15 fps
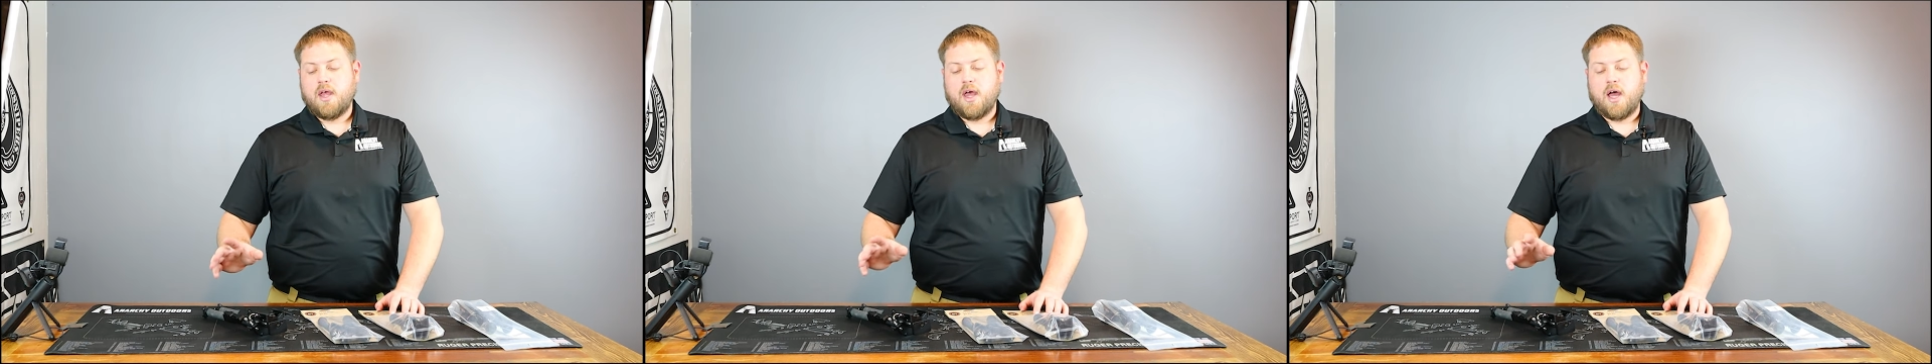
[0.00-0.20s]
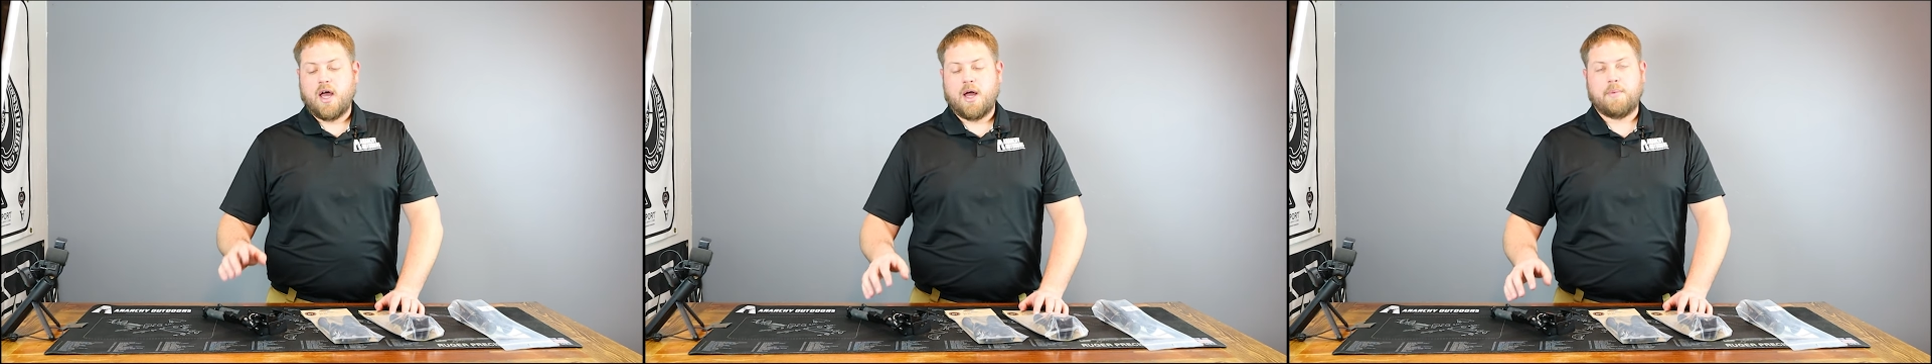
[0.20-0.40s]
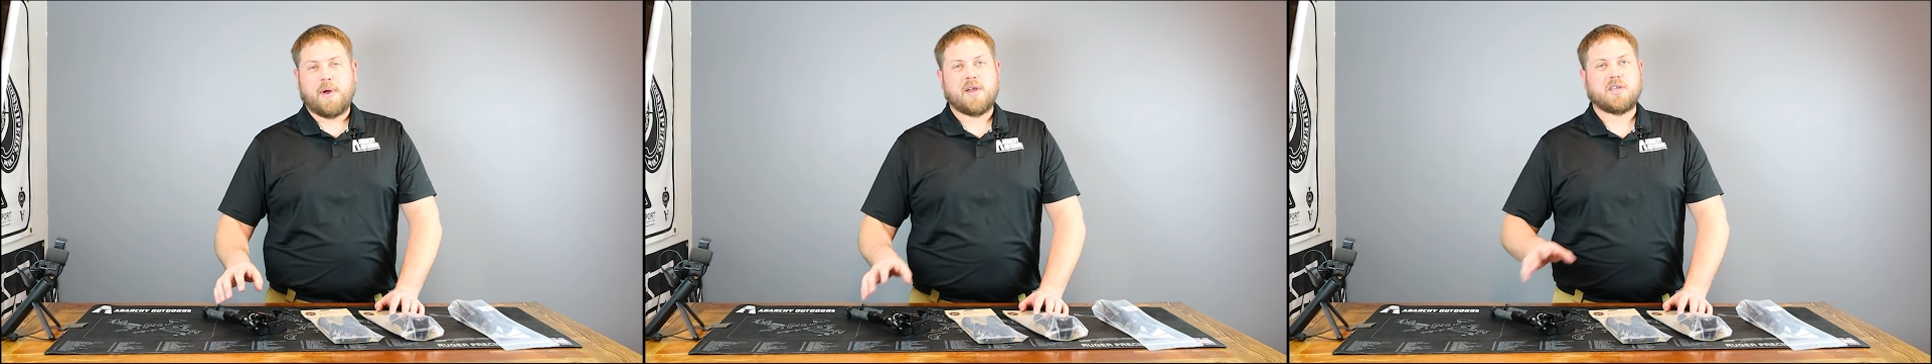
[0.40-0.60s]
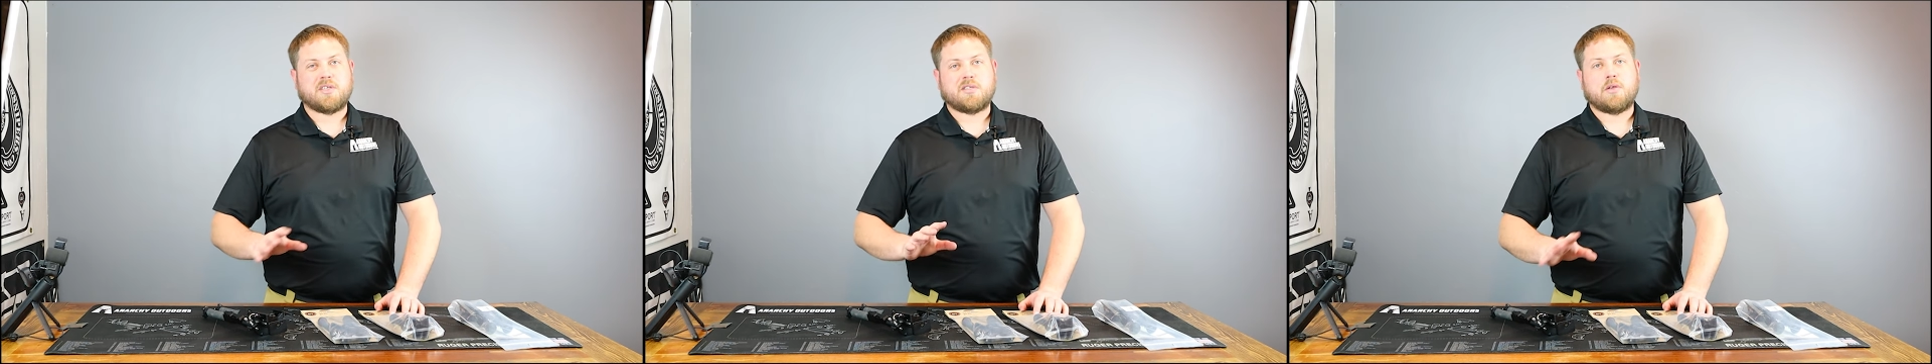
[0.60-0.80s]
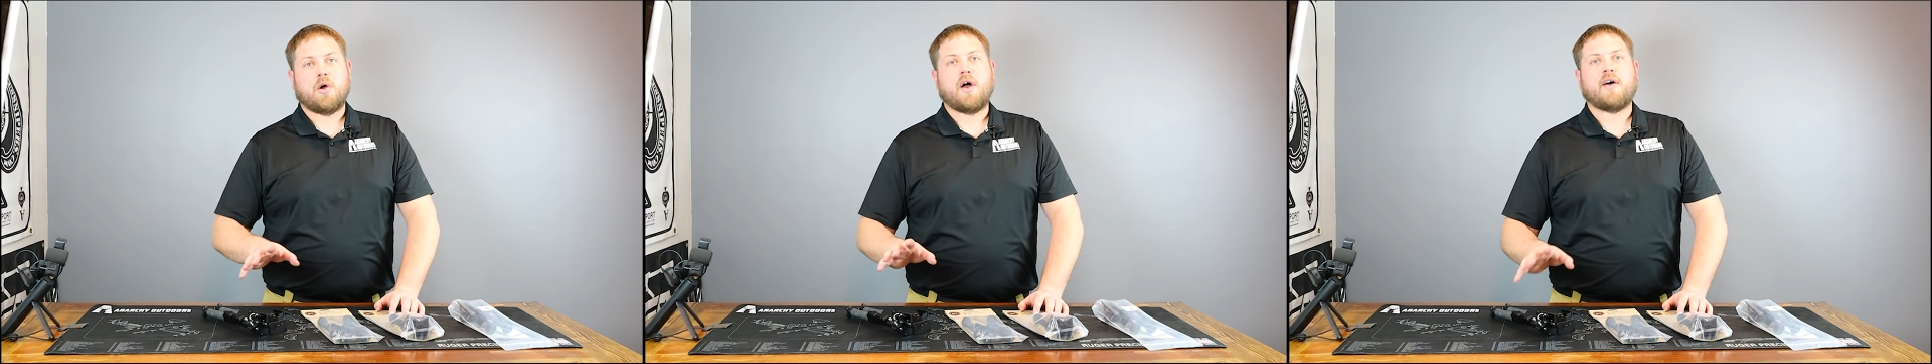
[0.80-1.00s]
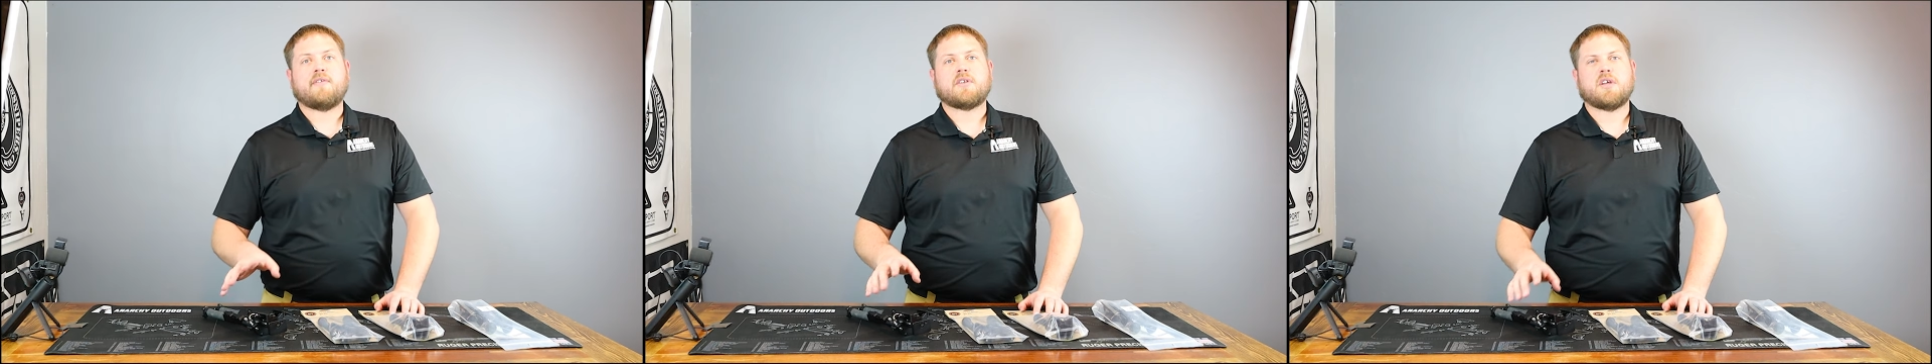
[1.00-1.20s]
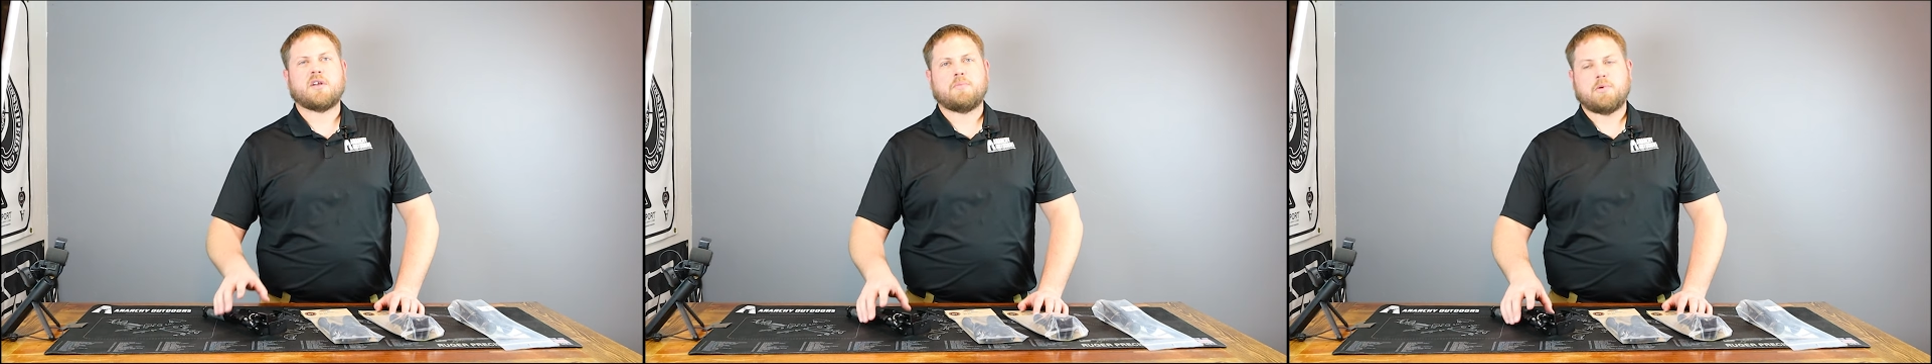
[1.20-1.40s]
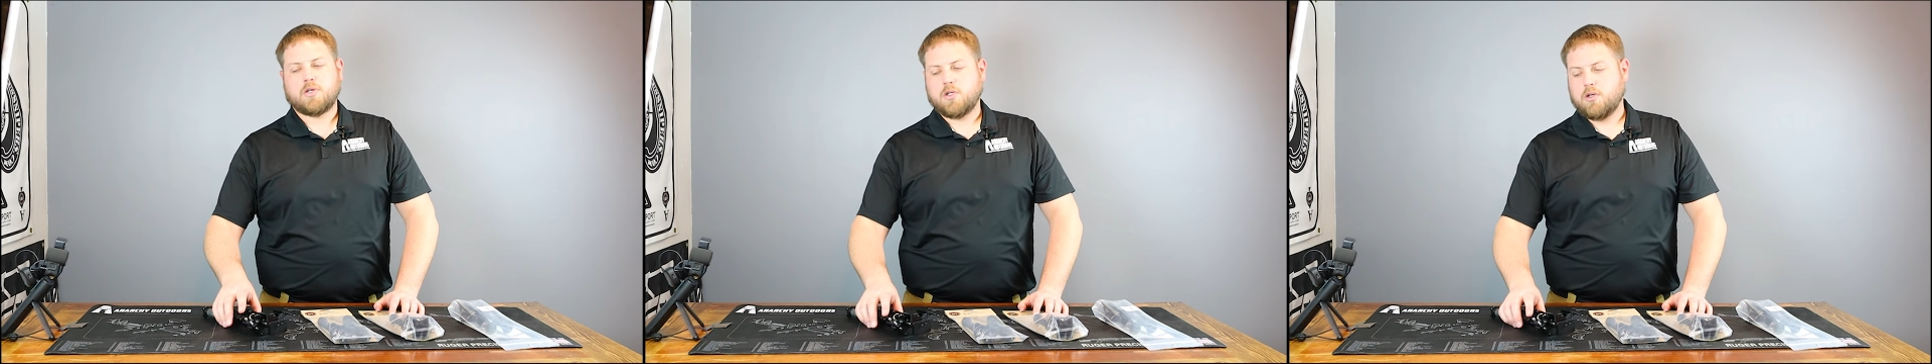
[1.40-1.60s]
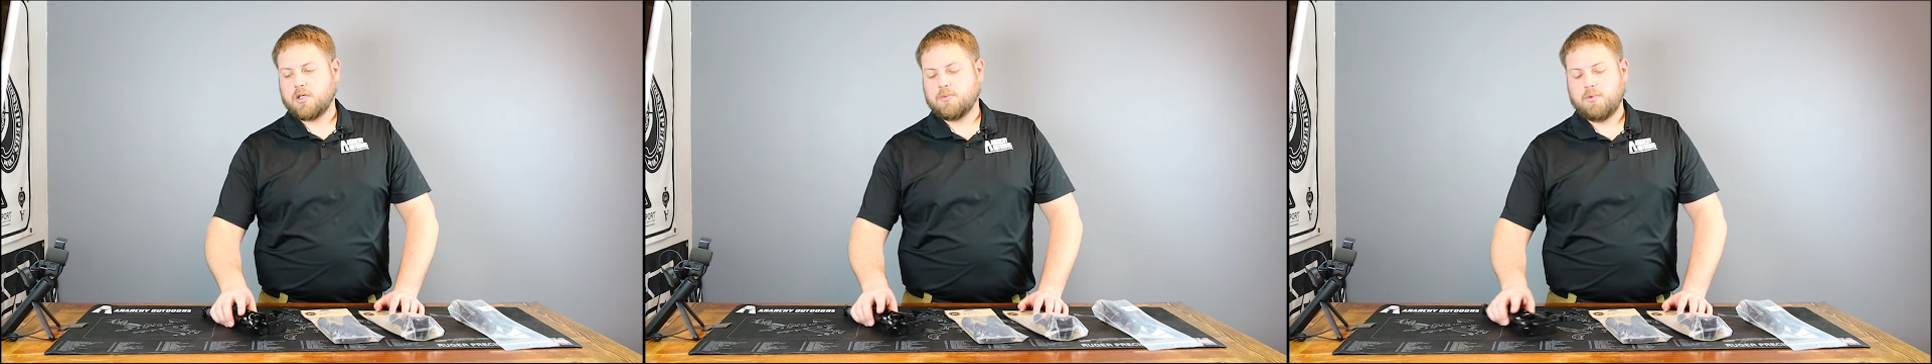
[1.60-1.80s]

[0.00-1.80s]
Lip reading: I just don't have a ton of personal